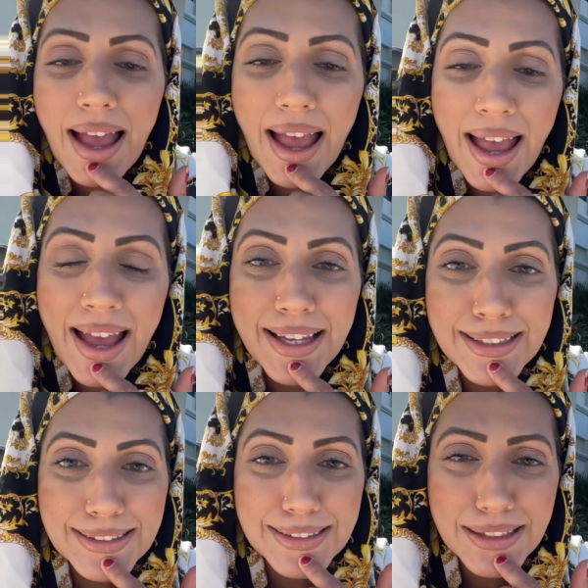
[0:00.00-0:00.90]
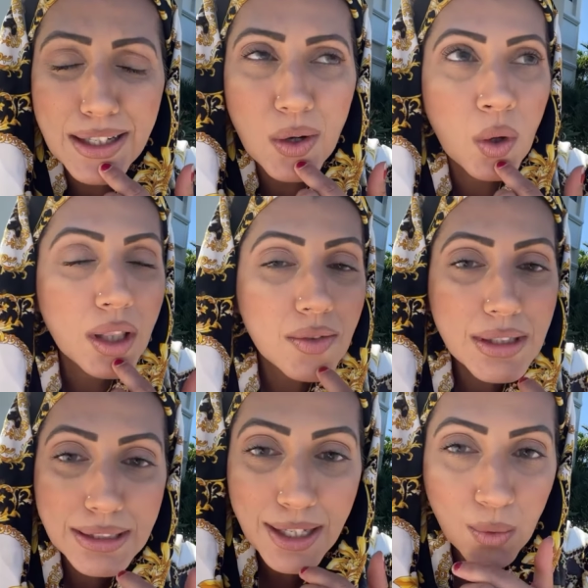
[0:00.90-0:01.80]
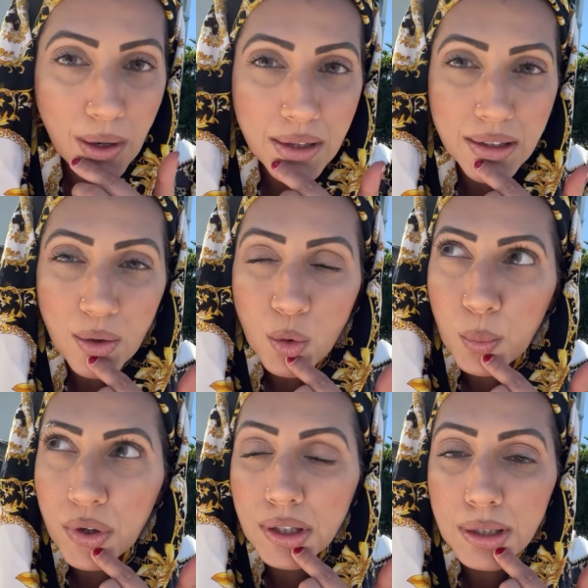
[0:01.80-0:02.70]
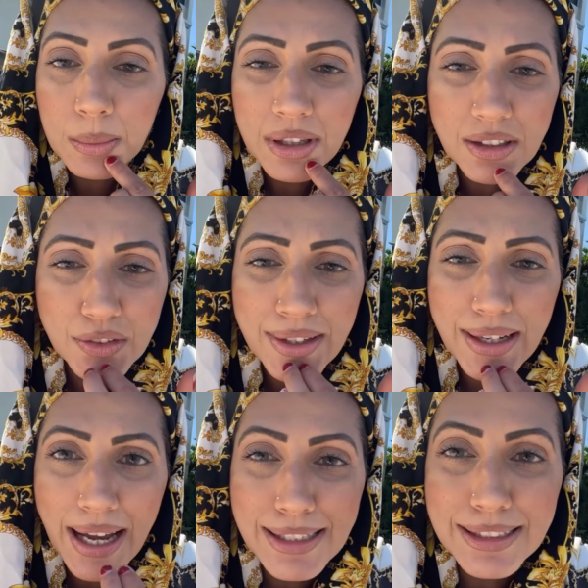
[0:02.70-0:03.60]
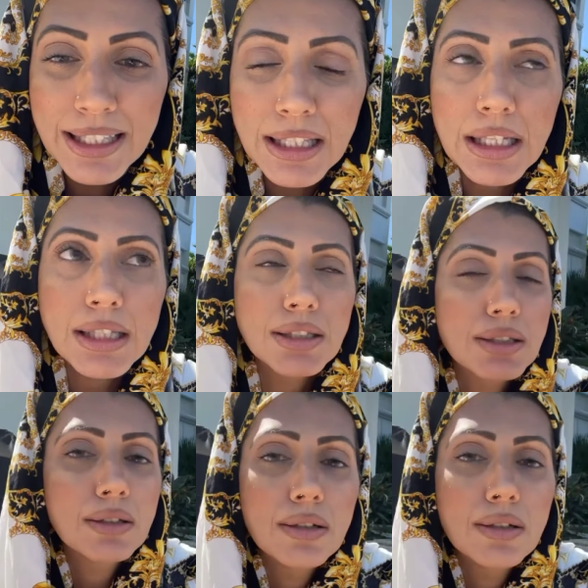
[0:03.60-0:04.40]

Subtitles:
and all of a sudden while in the Uber in the middle of the street, I see these